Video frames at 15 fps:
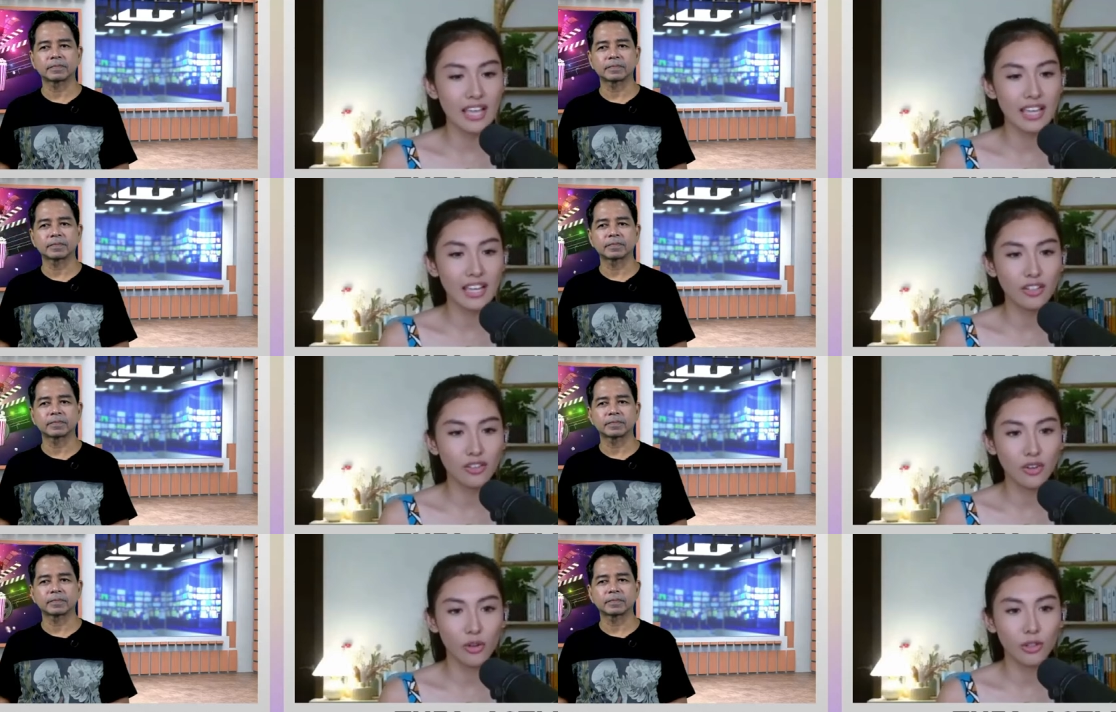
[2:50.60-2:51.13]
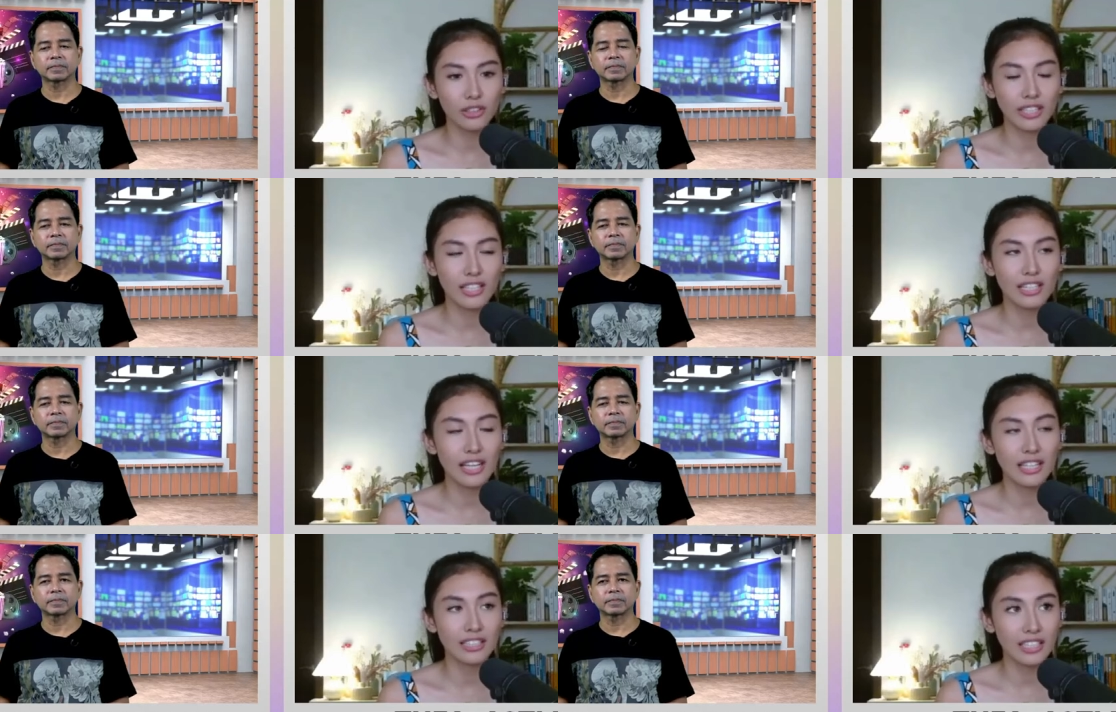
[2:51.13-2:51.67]
Speaker 1: I enrolled in
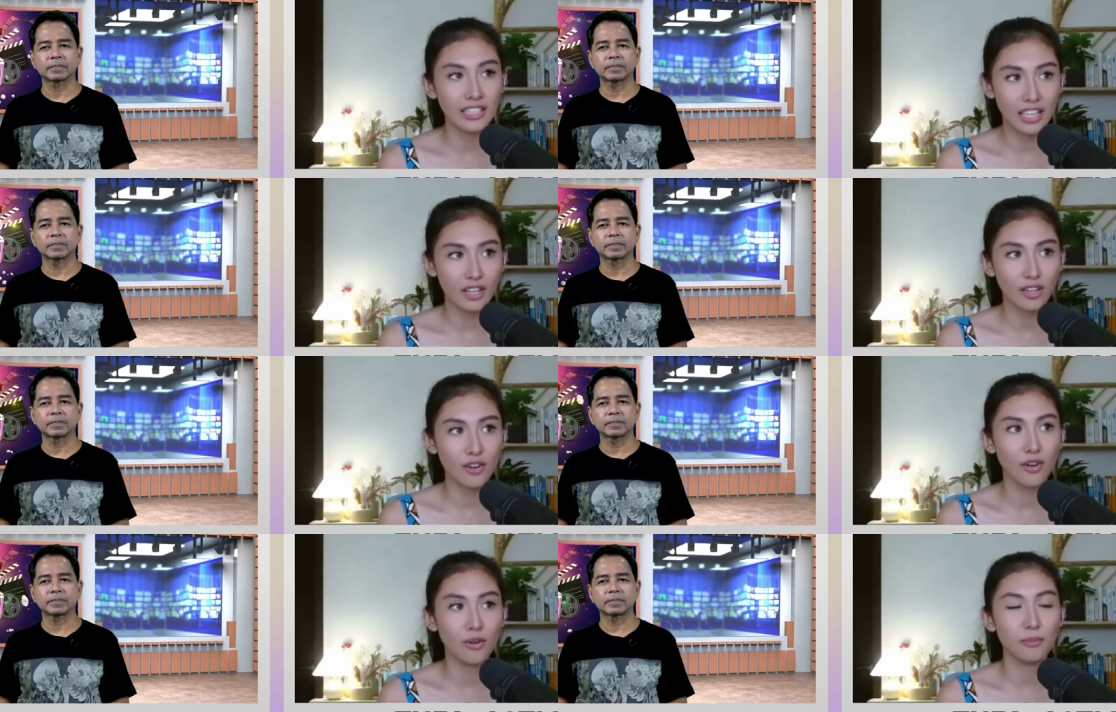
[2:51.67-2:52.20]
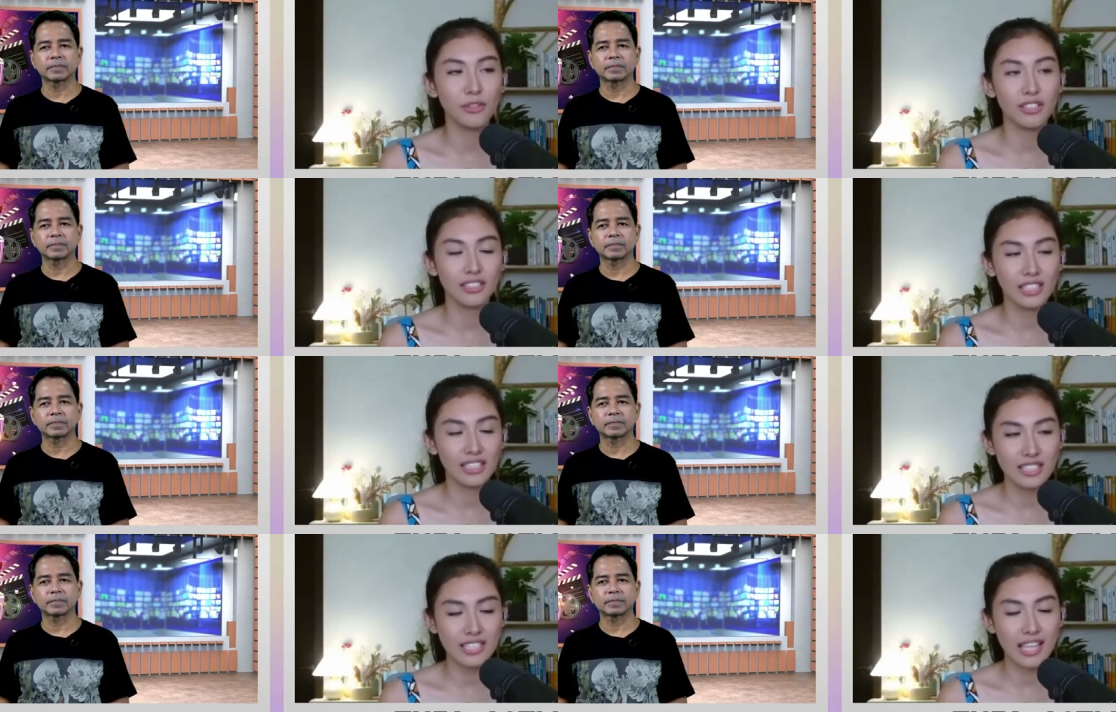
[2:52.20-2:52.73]
Ateneo Political
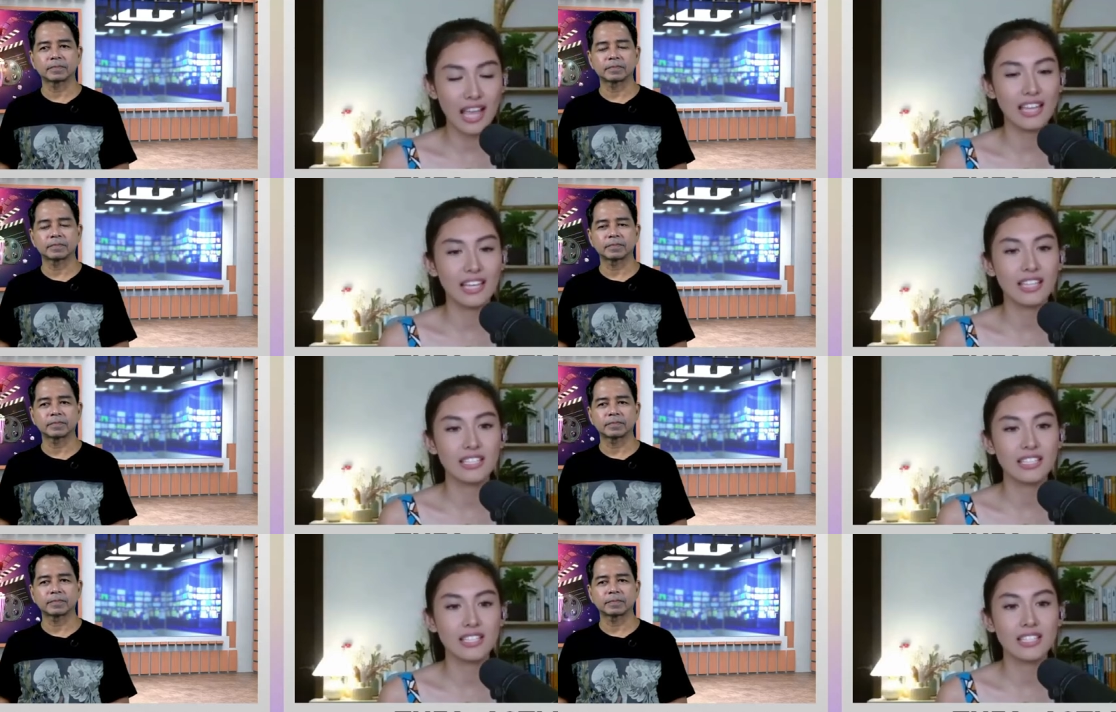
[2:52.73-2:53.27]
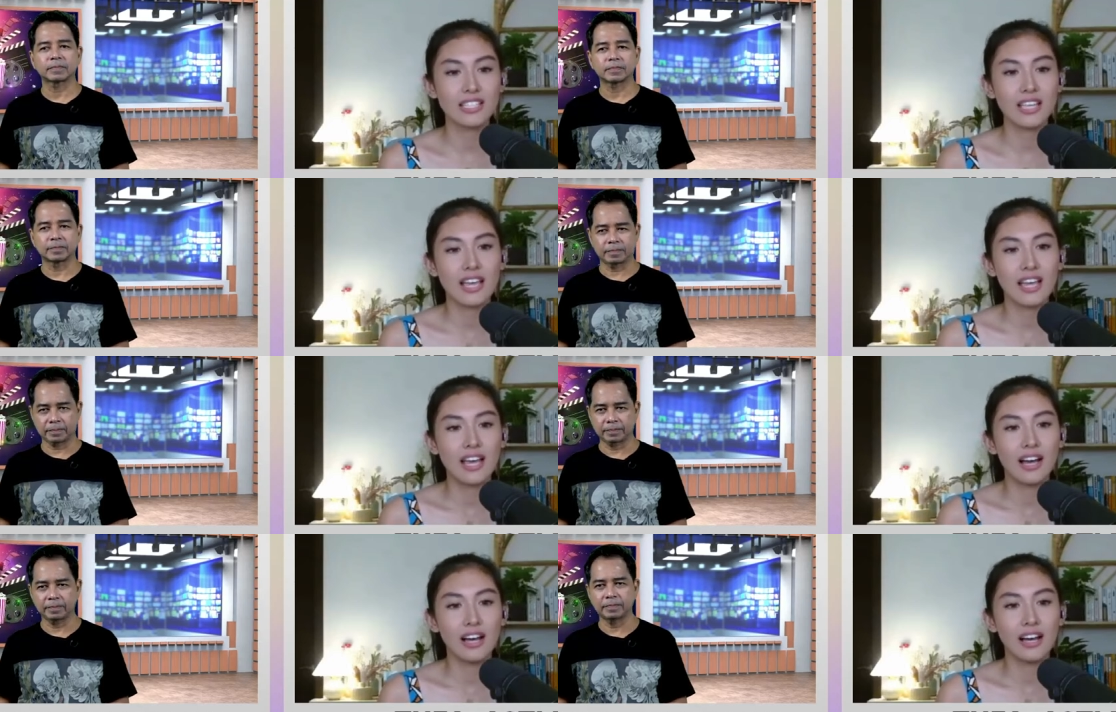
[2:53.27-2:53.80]
Science.
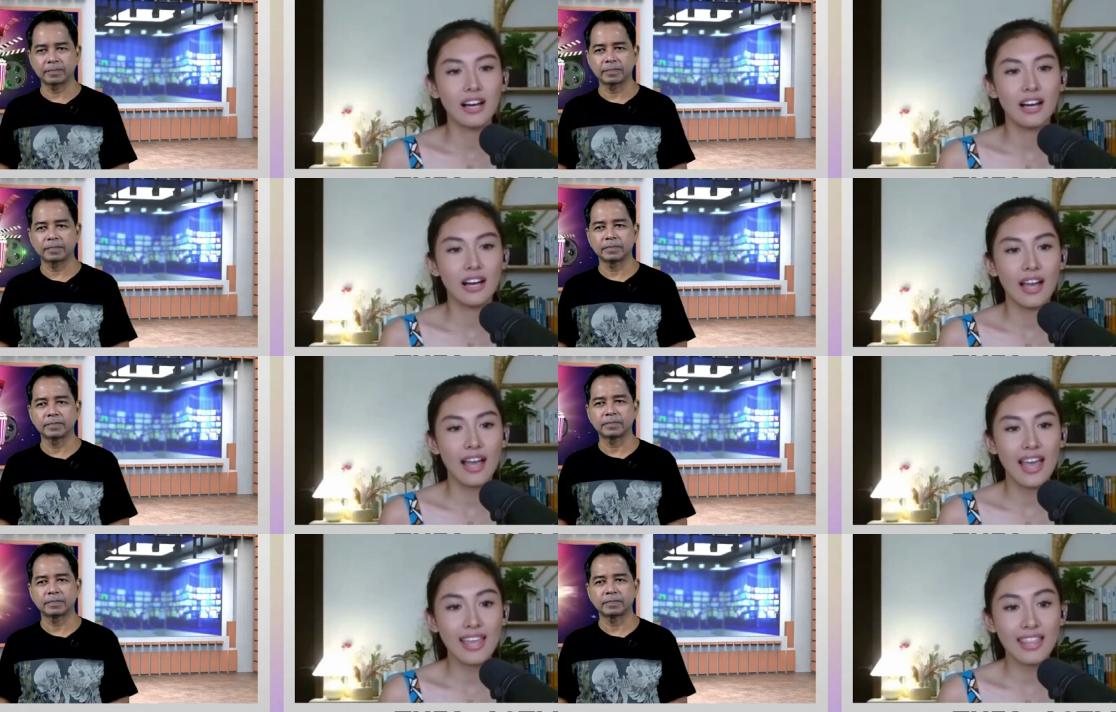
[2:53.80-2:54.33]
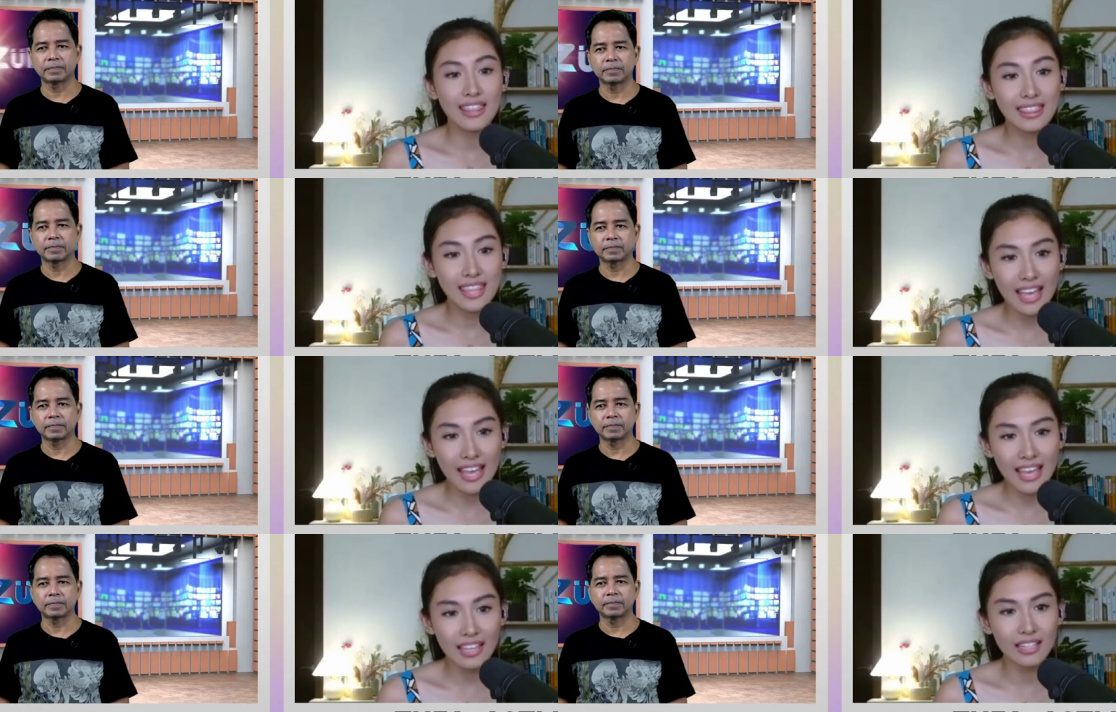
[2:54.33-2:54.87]
And
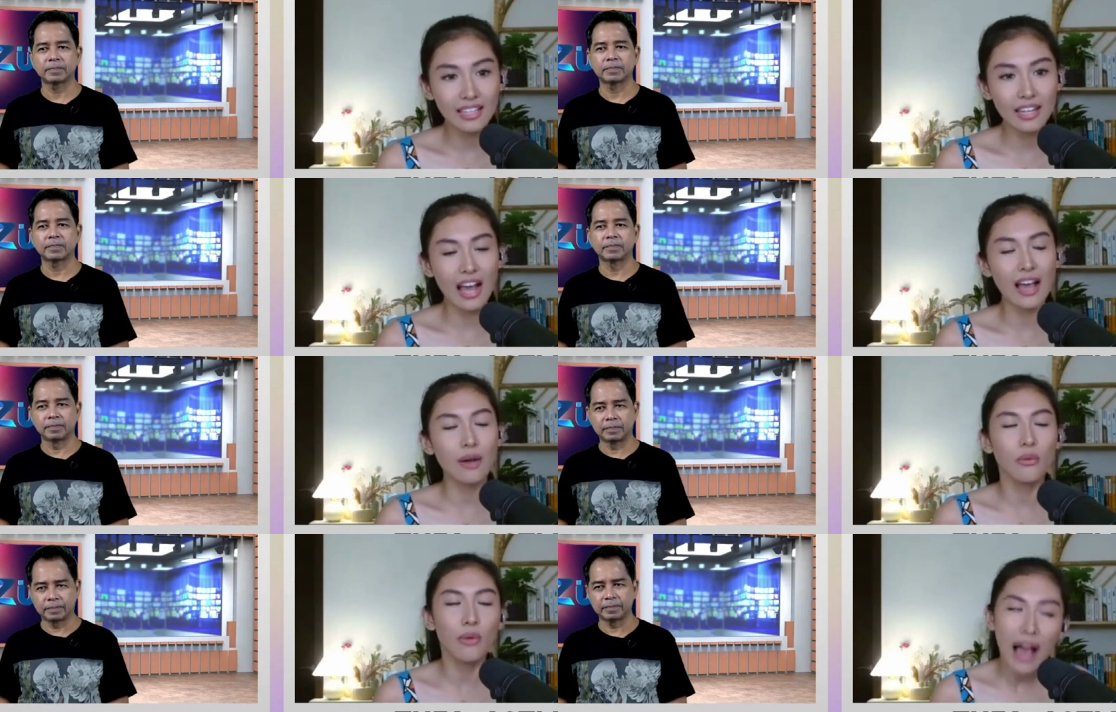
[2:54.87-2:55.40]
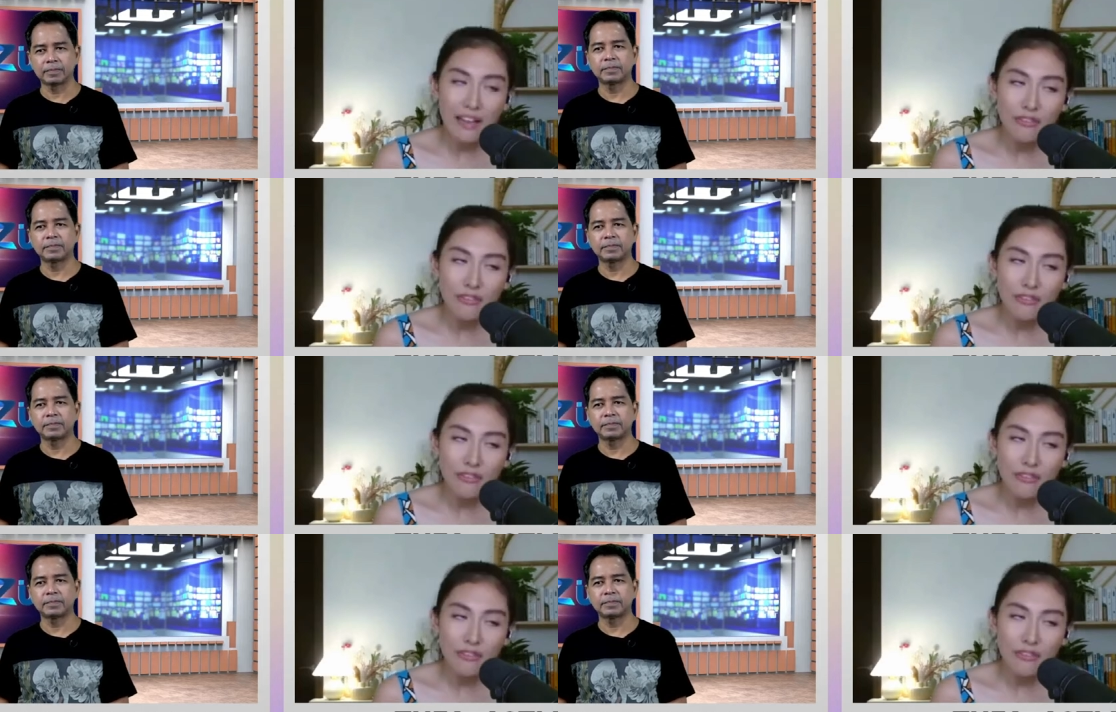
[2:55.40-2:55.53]
then I've